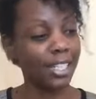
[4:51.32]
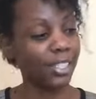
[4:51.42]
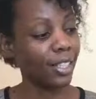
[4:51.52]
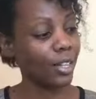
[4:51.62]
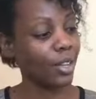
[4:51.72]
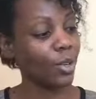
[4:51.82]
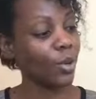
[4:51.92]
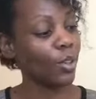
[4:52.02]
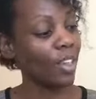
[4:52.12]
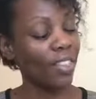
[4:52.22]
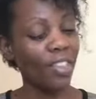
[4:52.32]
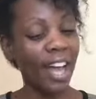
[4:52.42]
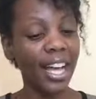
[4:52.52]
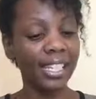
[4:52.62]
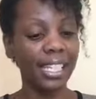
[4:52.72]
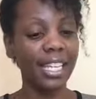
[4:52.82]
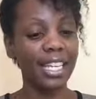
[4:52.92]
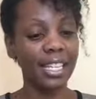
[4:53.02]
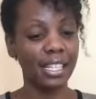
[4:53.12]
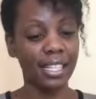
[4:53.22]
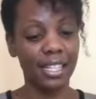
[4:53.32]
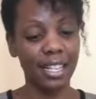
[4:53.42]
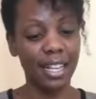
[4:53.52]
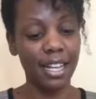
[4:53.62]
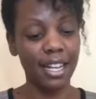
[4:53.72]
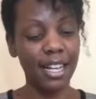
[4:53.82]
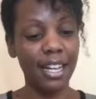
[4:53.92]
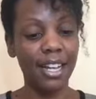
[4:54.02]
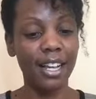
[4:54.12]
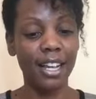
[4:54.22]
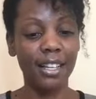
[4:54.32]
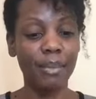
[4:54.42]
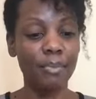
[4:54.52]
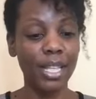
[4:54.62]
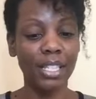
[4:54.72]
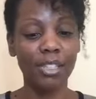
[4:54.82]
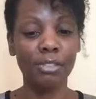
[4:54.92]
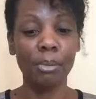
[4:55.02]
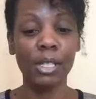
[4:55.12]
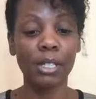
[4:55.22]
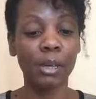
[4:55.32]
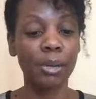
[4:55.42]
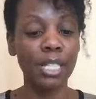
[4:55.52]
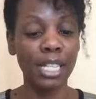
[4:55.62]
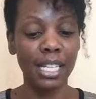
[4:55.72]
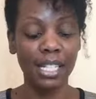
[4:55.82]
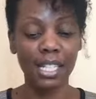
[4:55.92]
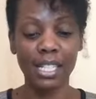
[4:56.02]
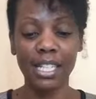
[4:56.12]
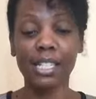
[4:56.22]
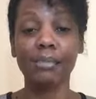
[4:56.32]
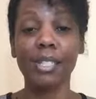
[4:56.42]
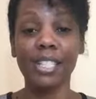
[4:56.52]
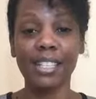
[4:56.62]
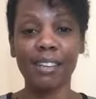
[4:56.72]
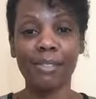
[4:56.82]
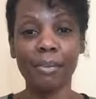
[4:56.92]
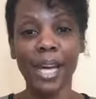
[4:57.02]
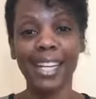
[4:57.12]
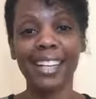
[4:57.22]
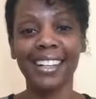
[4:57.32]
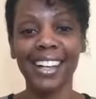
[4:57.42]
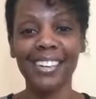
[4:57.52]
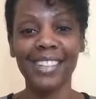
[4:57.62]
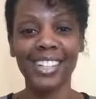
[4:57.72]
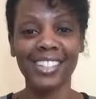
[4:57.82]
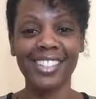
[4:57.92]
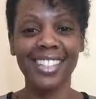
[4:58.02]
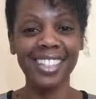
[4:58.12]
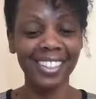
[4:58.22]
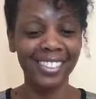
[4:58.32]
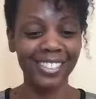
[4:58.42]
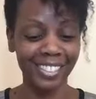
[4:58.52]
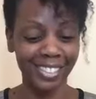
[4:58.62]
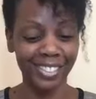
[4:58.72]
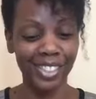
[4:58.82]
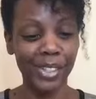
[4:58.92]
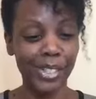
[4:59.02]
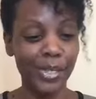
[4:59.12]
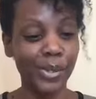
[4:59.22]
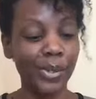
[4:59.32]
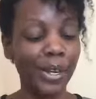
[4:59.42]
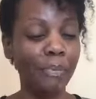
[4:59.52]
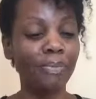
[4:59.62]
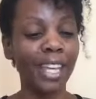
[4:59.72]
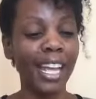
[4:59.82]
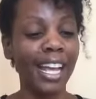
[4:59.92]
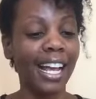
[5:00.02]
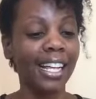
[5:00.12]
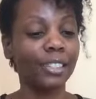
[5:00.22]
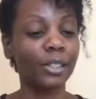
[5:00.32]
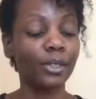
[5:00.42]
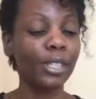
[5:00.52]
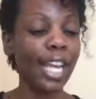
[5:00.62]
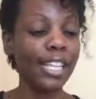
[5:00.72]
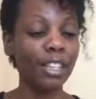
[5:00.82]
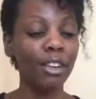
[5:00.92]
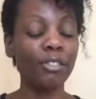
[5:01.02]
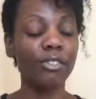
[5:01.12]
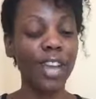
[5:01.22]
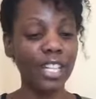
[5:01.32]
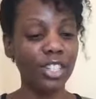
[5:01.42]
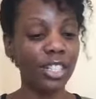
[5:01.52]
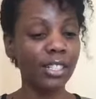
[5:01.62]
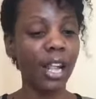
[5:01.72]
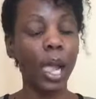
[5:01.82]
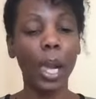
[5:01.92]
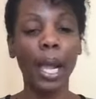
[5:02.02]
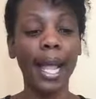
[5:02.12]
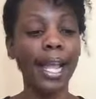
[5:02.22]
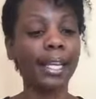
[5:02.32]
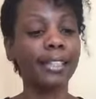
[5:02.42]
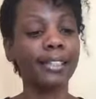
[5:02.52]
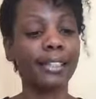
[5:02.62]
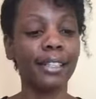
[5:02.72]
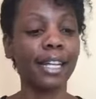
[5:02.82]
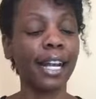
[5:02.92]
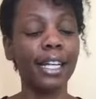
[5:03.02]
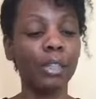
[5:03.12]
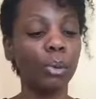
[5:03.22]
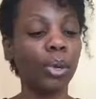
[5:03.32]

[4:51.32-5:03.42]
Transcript: So that is uh, the message from Miss Lois, and she says she misses everybody and can't wait to see you very soon. So today's confession, 8 9